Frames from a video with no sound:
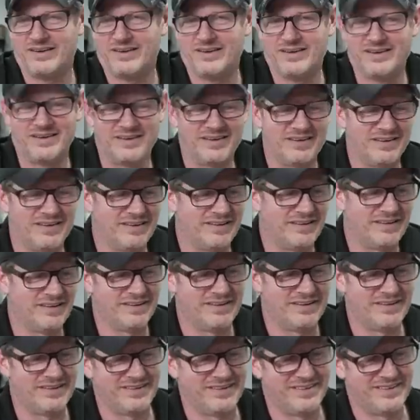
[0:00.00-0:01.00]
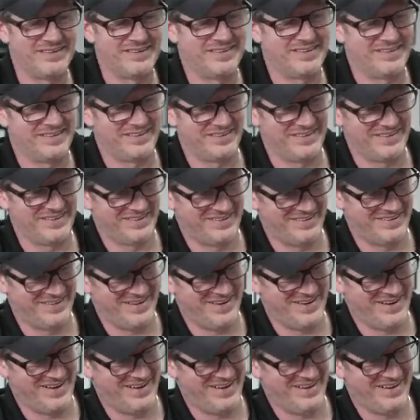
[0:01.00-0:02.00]

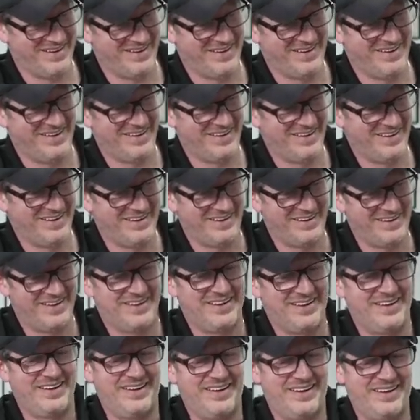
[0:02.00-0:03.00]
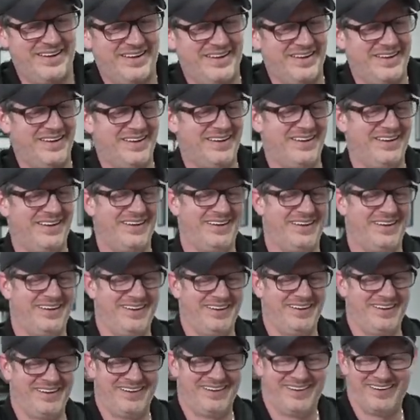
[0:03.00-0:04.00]

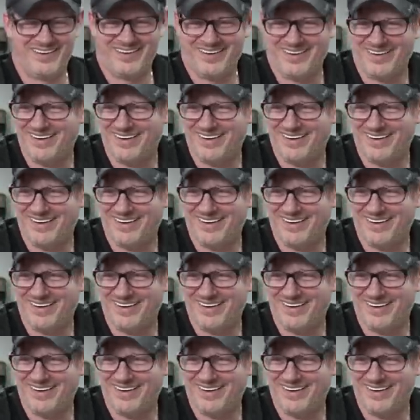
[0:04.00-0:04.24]
This person isn't speaking.